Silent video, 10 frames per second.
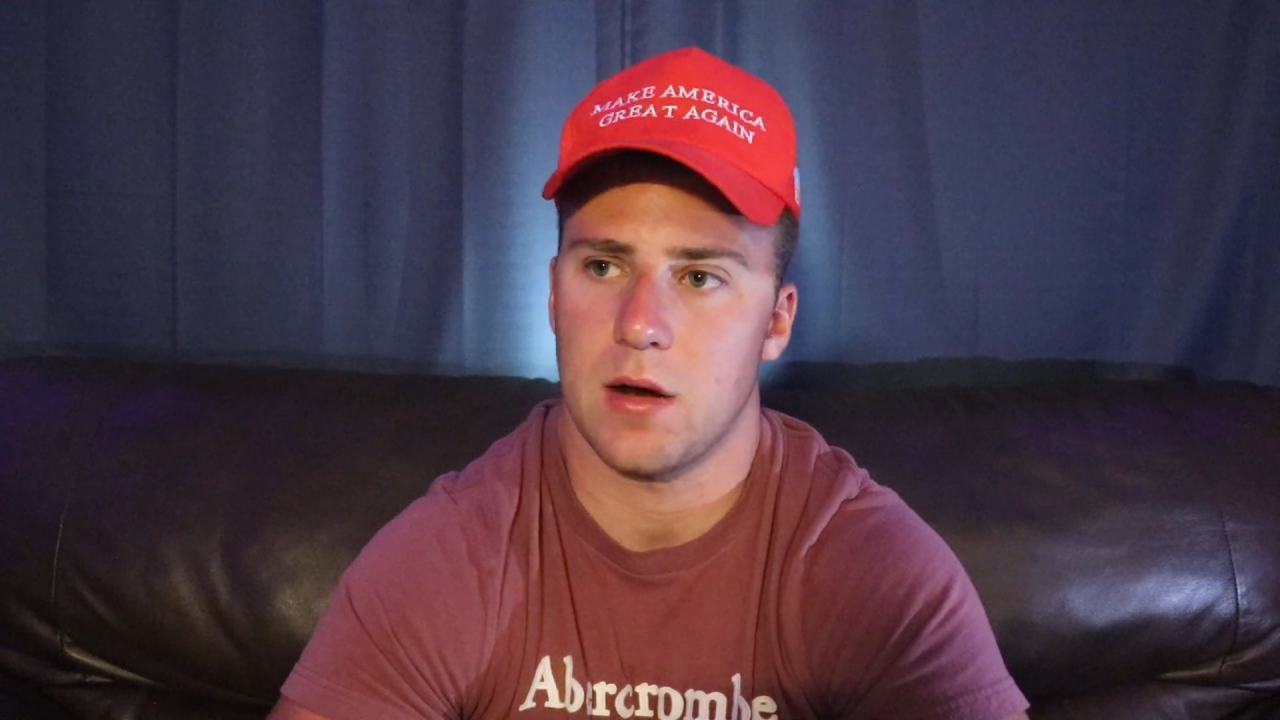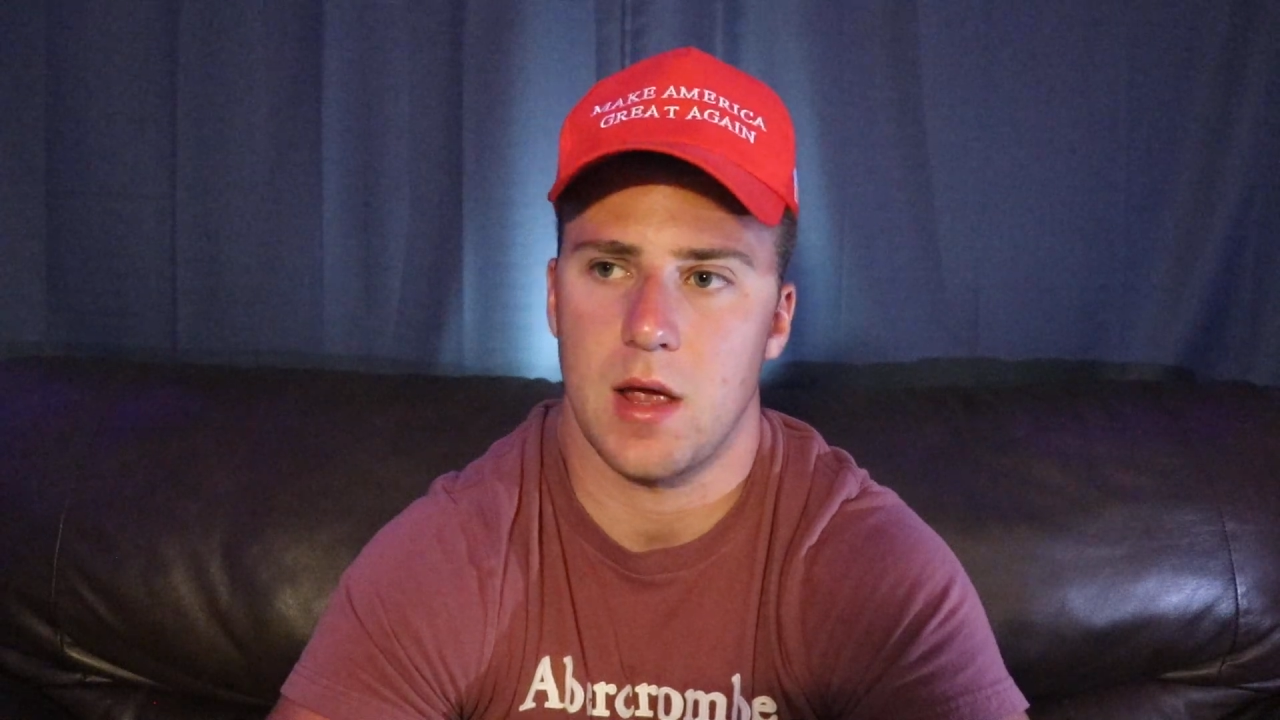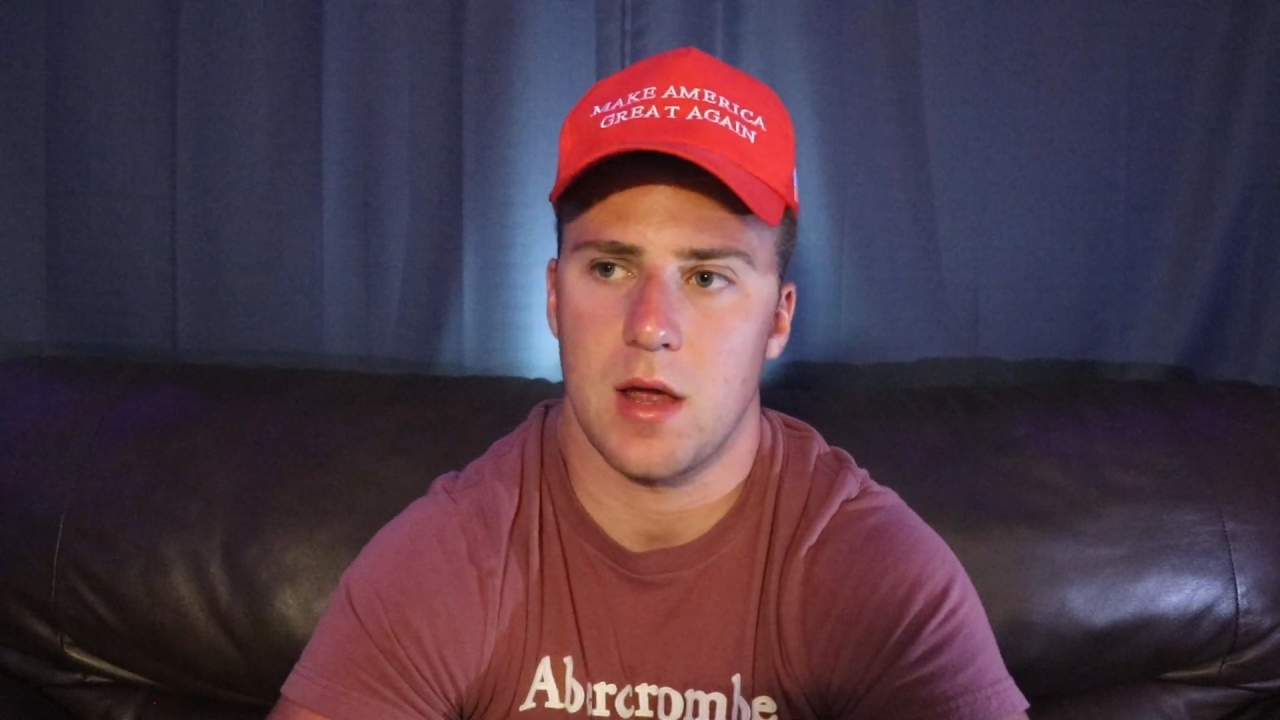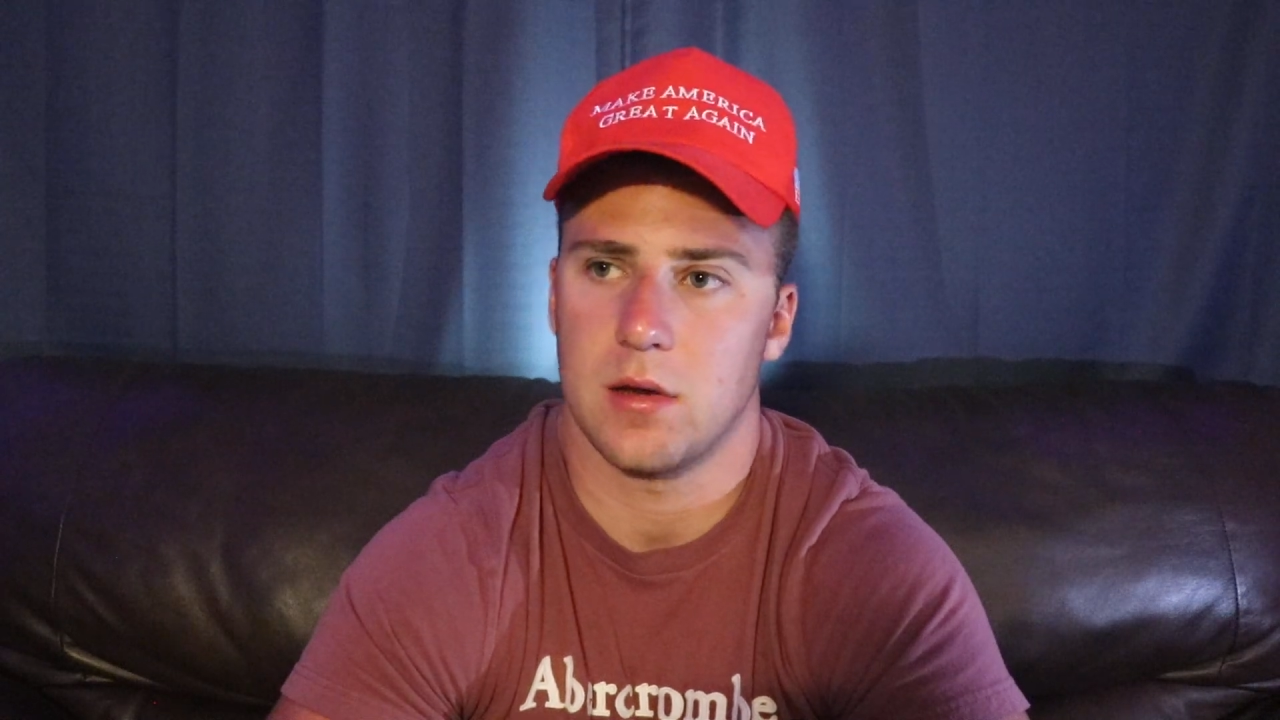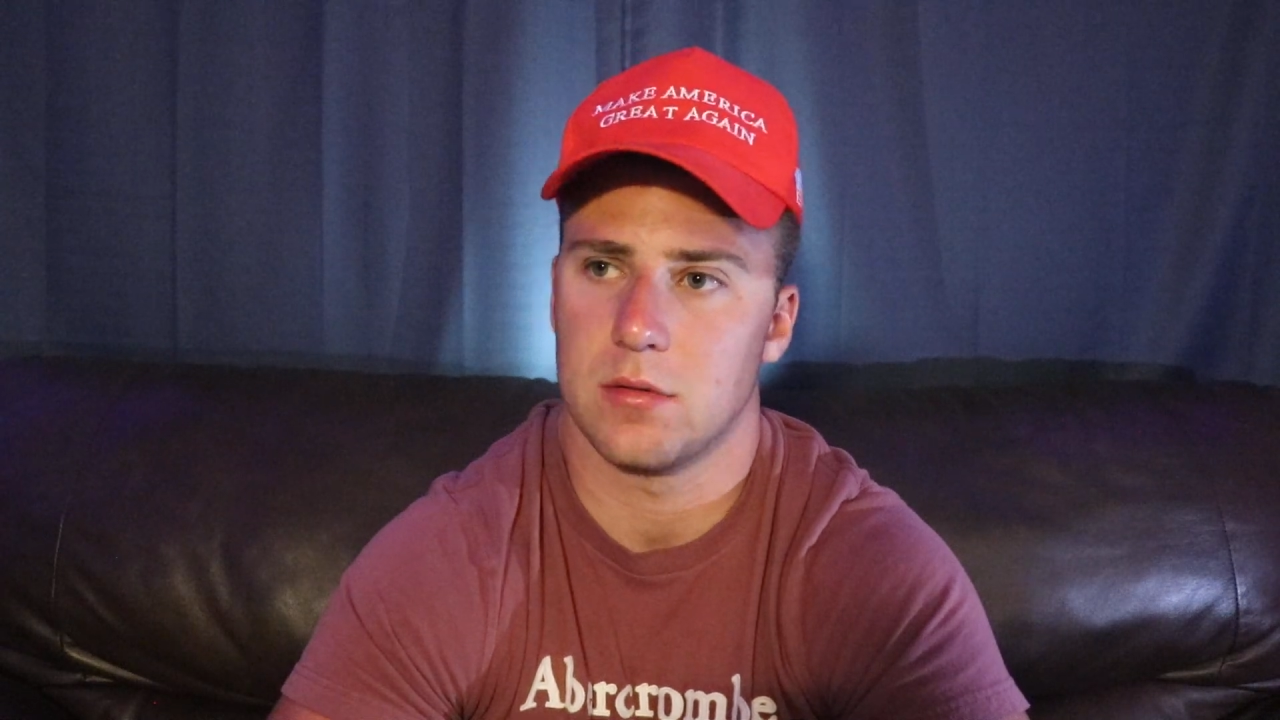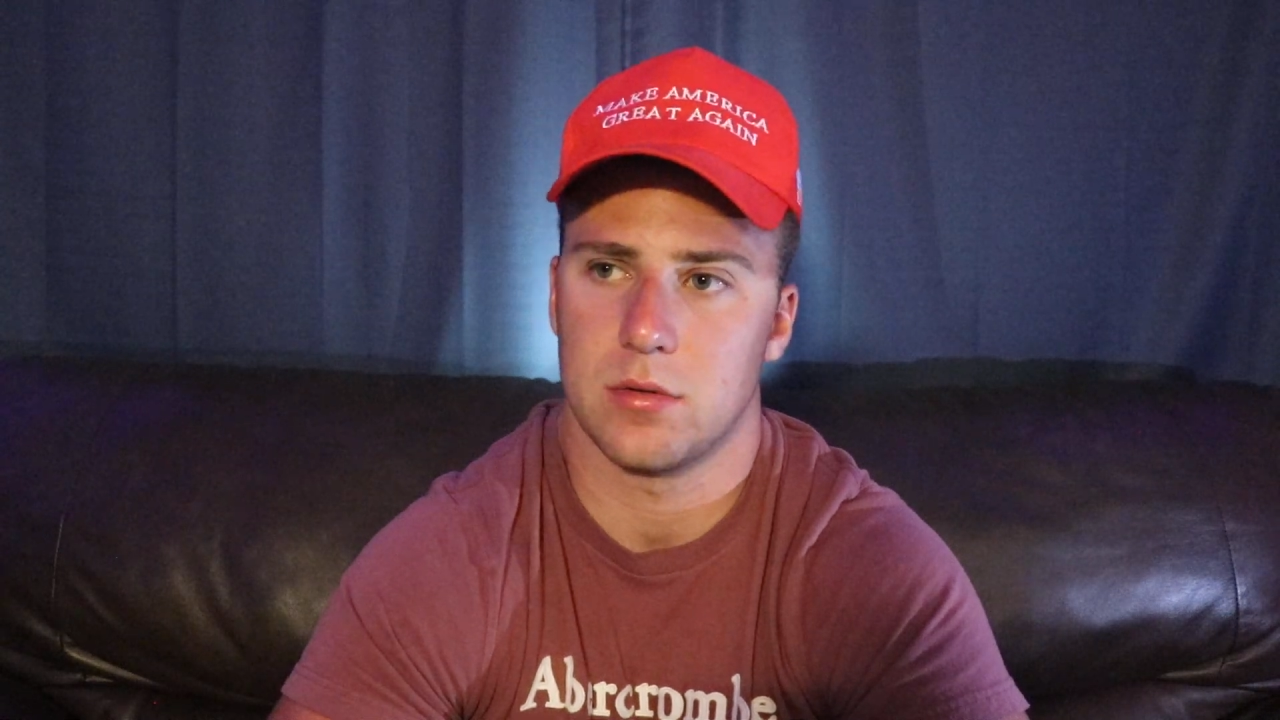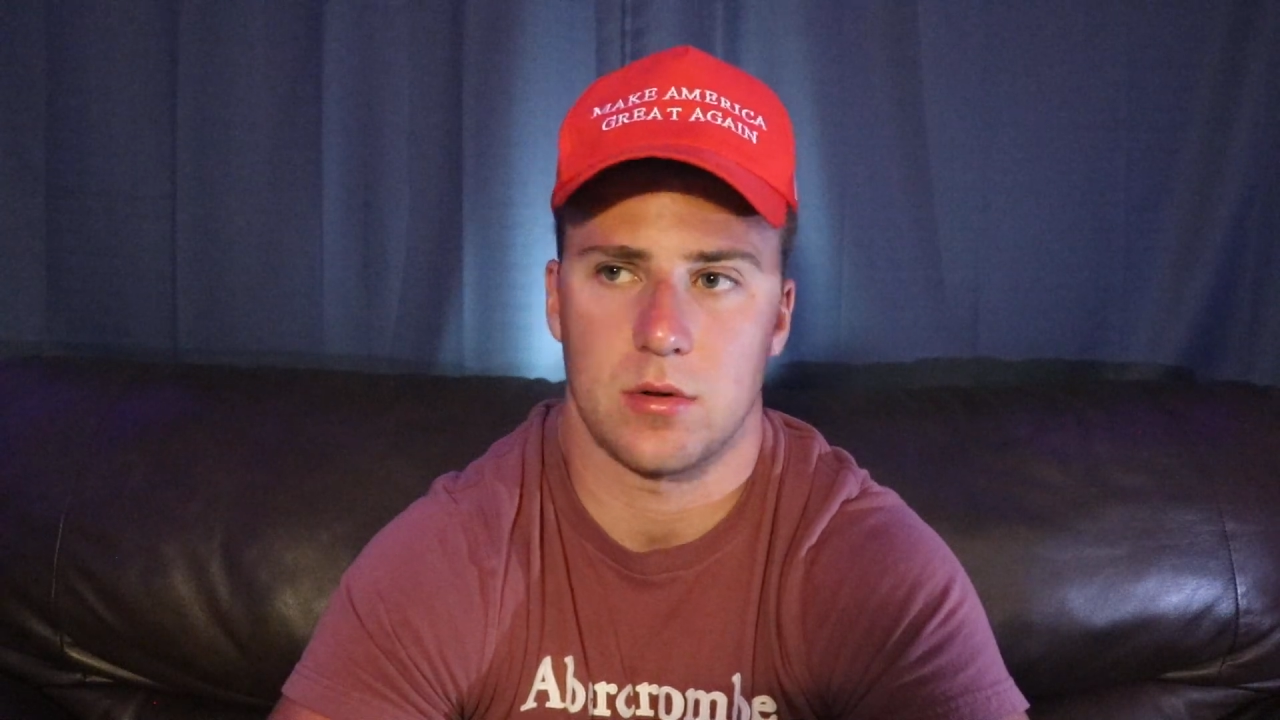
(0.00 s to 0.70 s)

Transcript: our head.